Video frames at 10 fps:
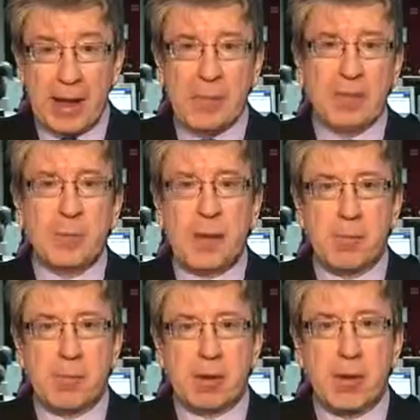have to
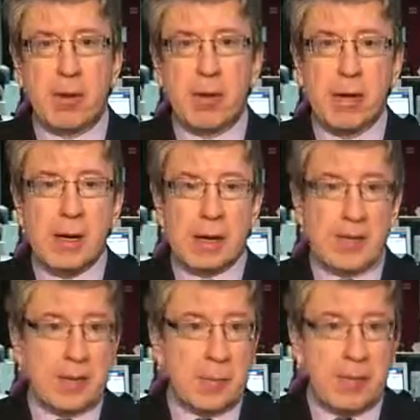spend money on,
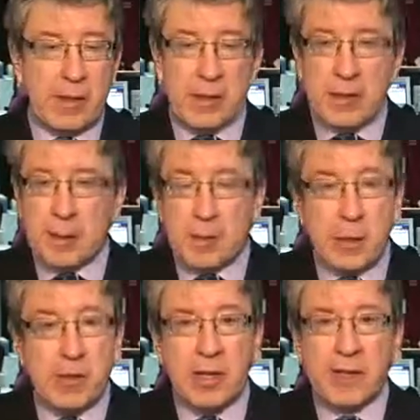some of the
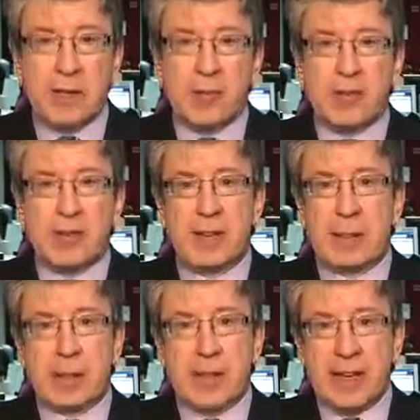utilities, for
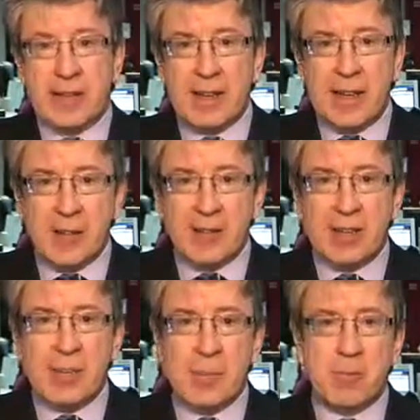example, gas and
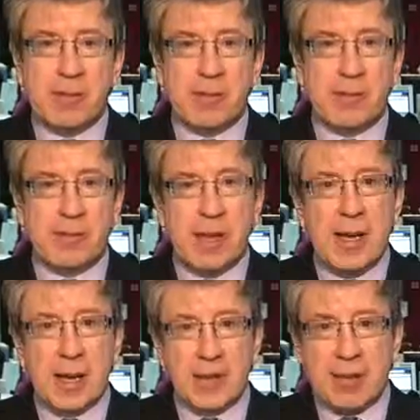electricity prices
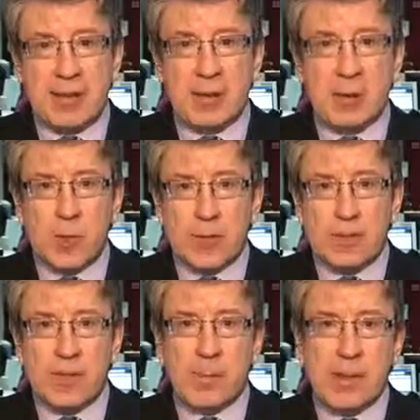are rising
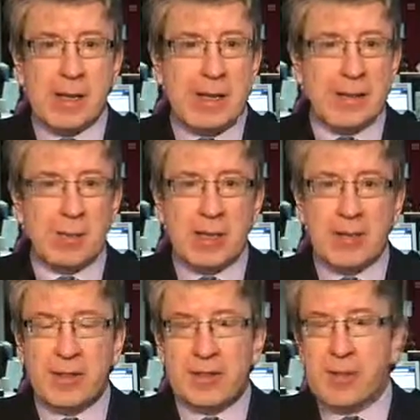quite steeply. Gas
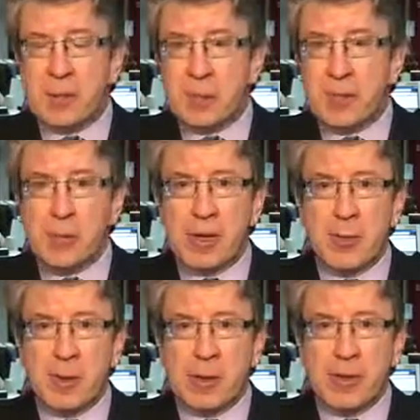prices are up around
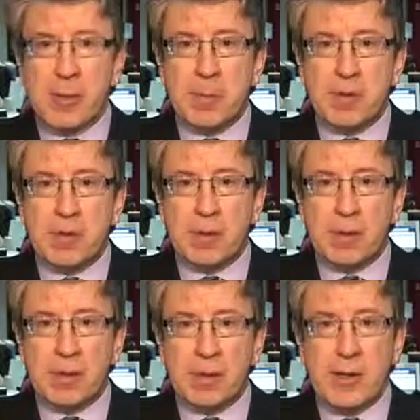
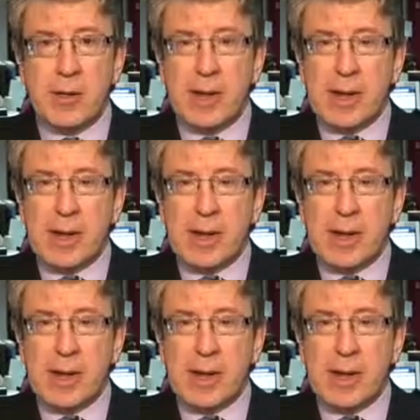8.3% on the year,